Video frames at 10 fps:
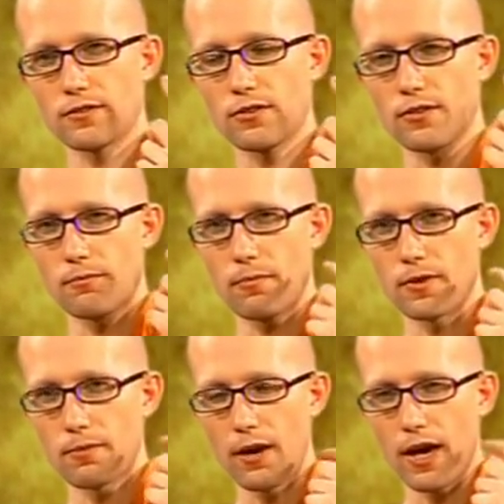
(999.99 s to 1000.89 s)
So the,
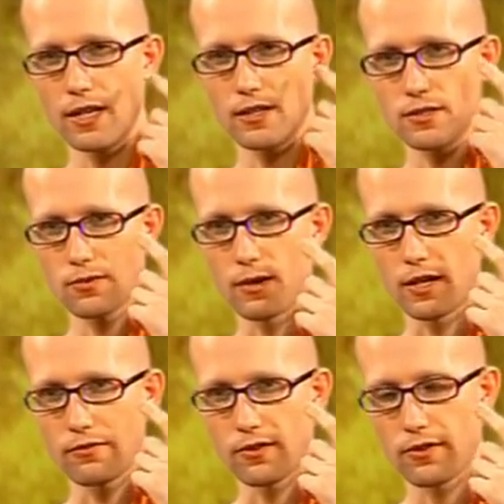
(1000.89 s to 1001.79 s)
the mind is
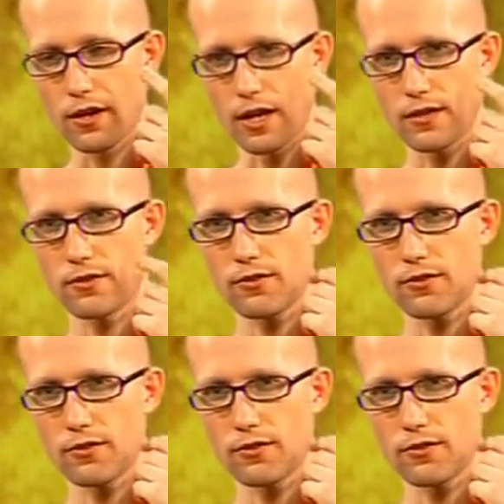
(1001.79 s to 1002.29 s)
aware of the thoughts.